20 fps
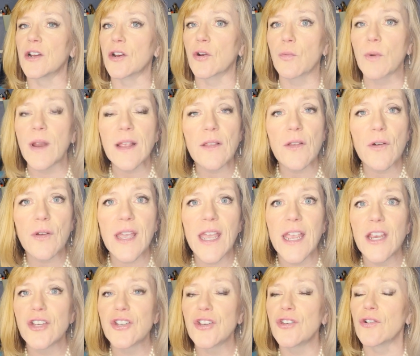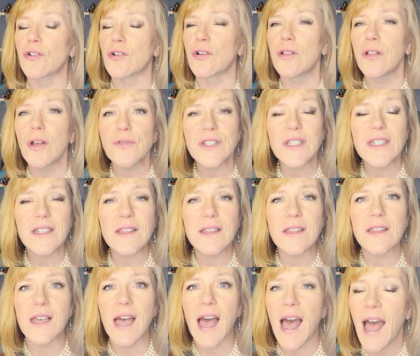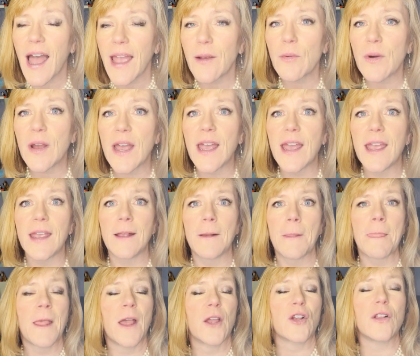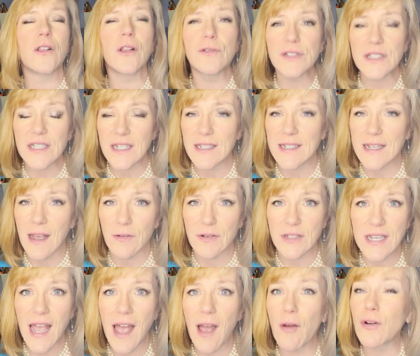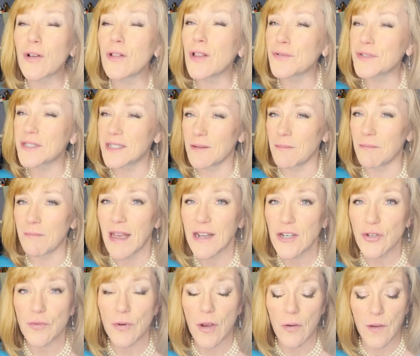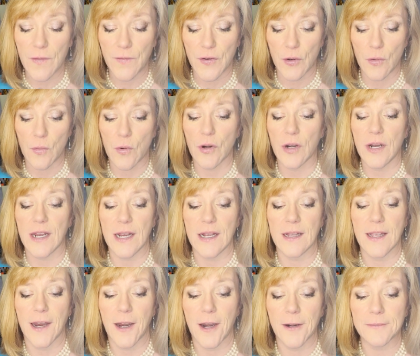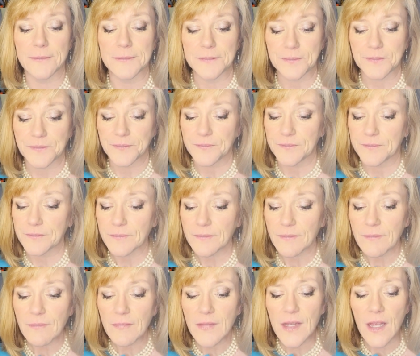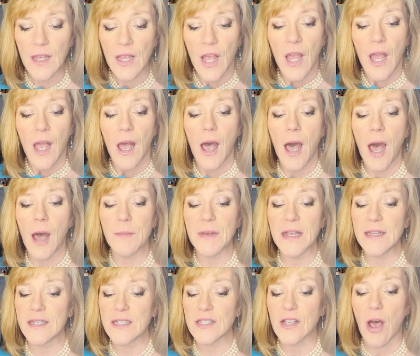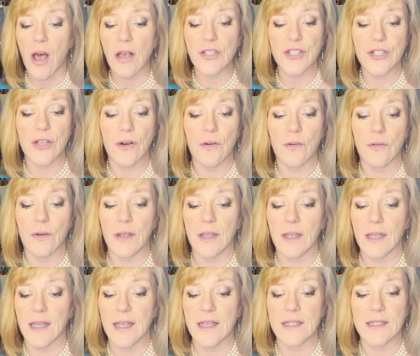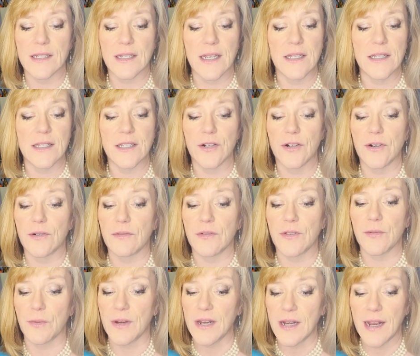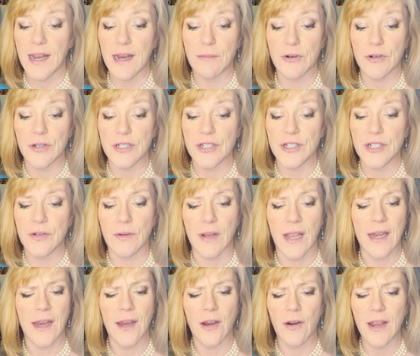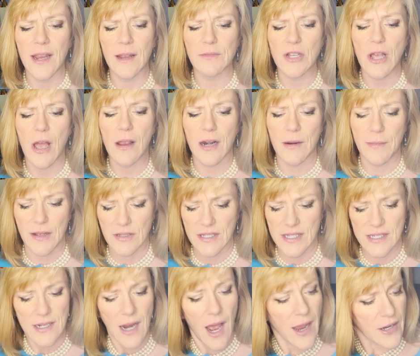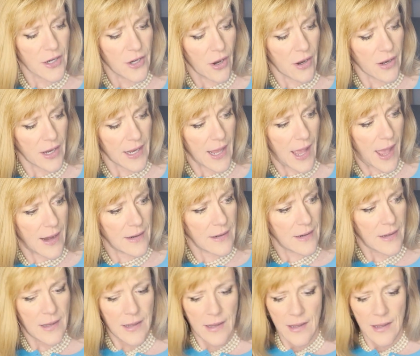great location, close to the highway, close to downtown, close to Metro if you're working there. And this also is considered three neighborhoods too. And here I am talking about Stockyard again,